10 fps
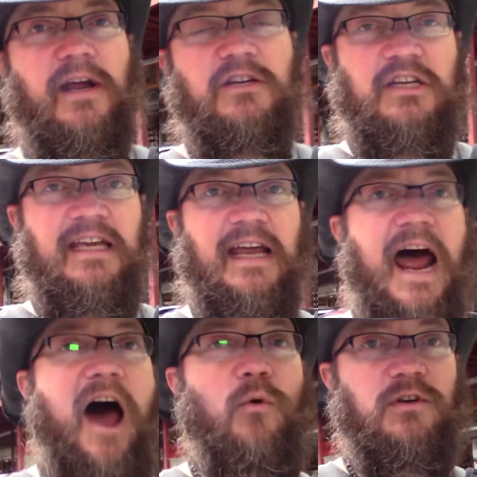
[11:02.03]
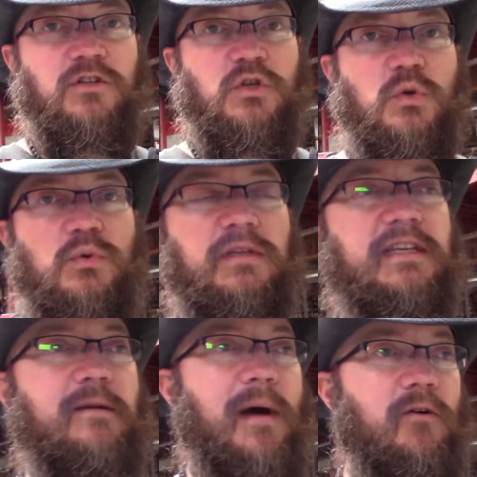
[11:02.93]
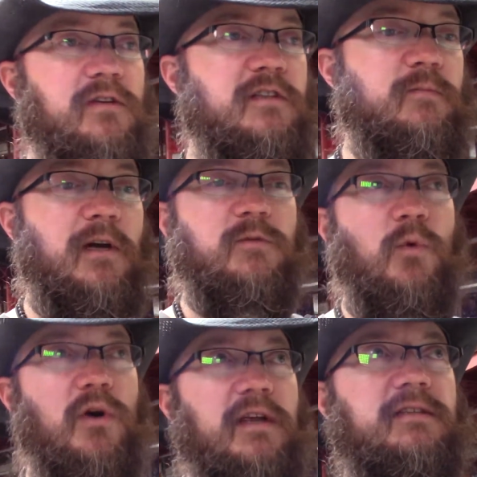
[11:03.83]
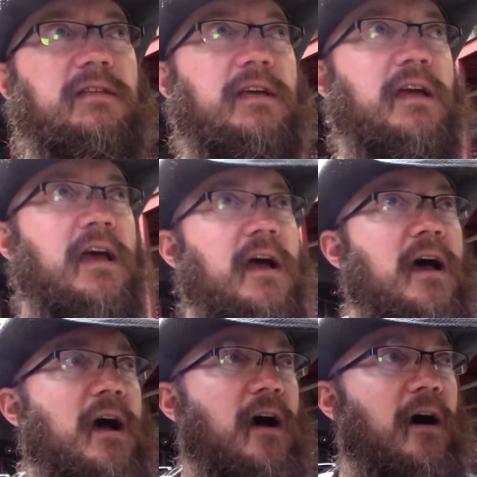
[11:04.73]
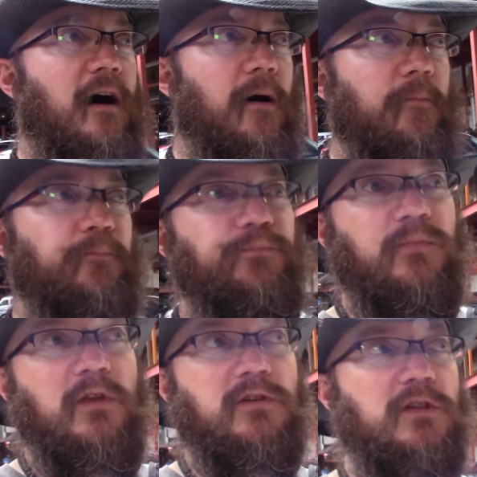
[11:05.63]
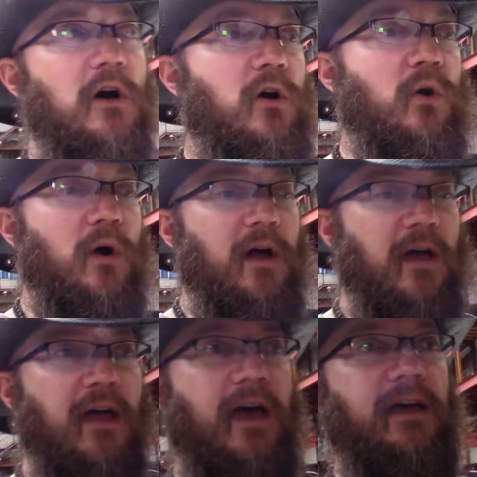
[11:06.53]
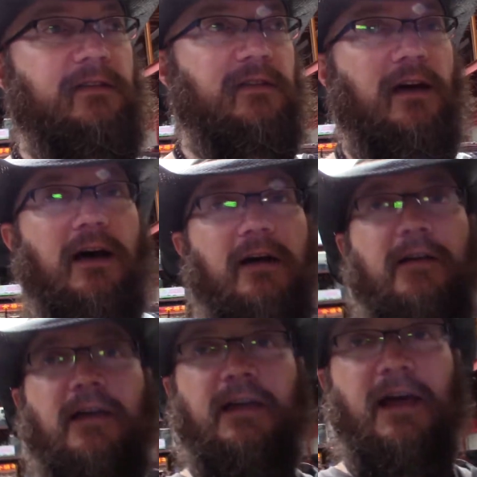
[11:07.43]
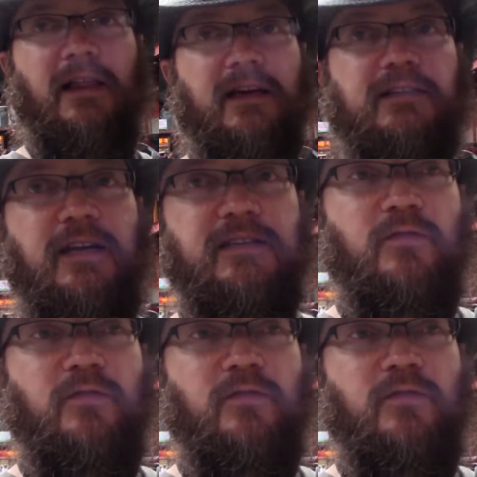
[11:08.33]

actually get out to the tea mountains much more easily. So as like I said, as the